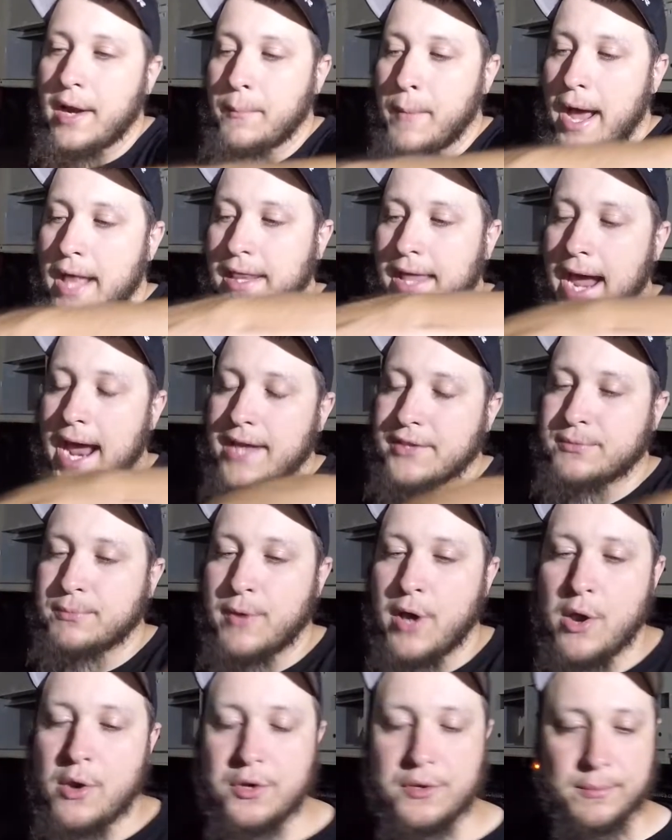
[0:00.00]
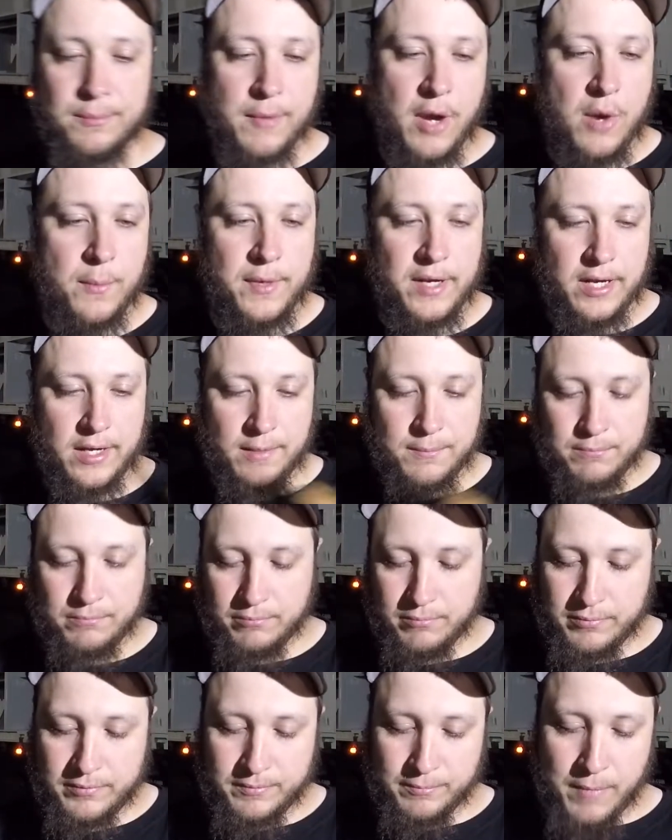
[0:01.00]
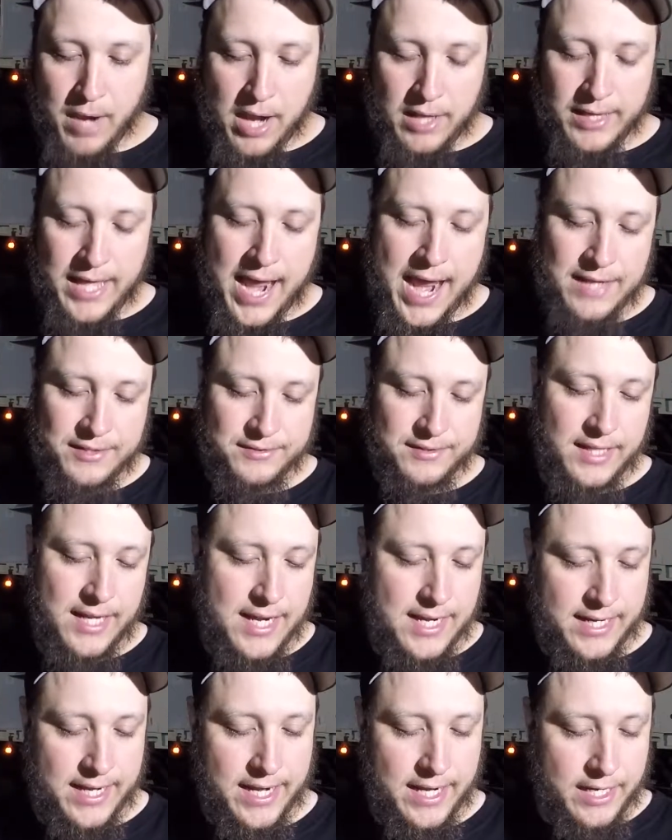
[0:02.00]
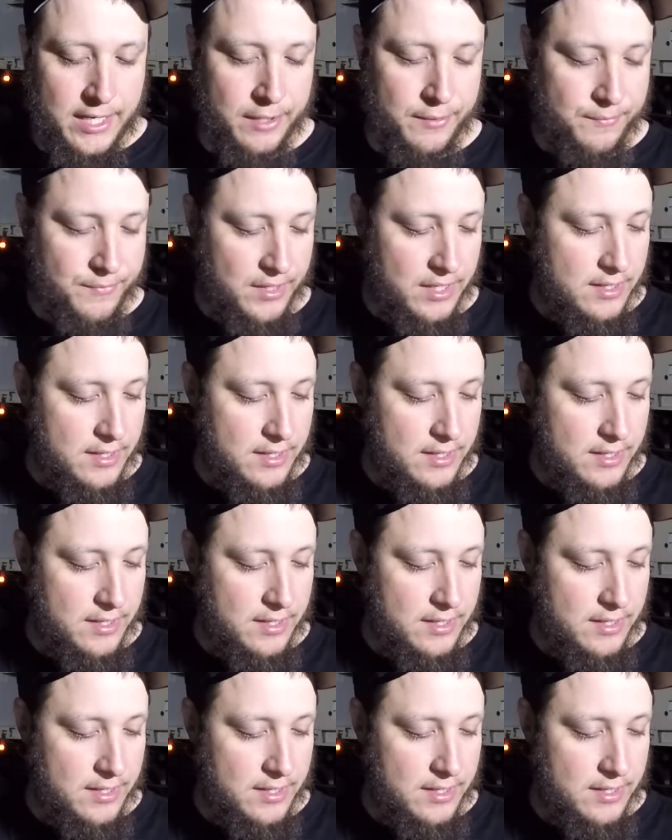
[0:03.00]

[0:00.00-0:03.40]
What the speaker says: and my last thing here